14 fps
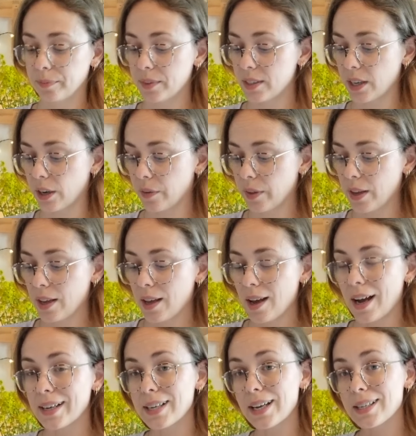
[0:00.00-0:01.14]
So
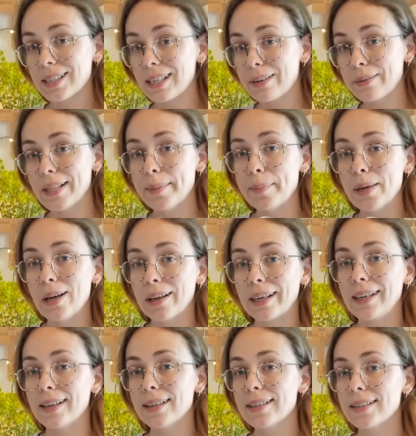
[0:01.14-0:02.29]
I tend to live in the
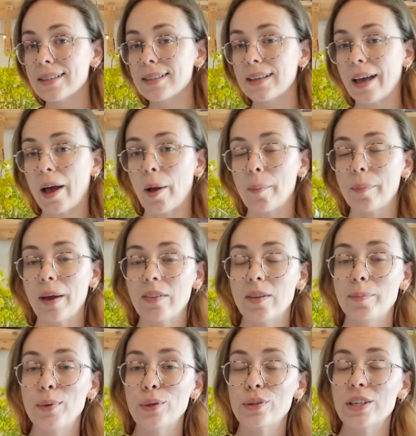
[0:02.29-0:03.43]
murkiness and the
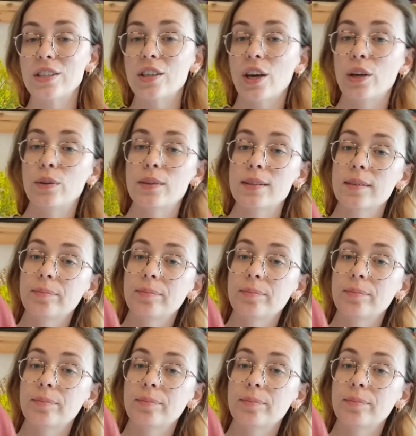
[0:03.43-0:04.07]
muted tones.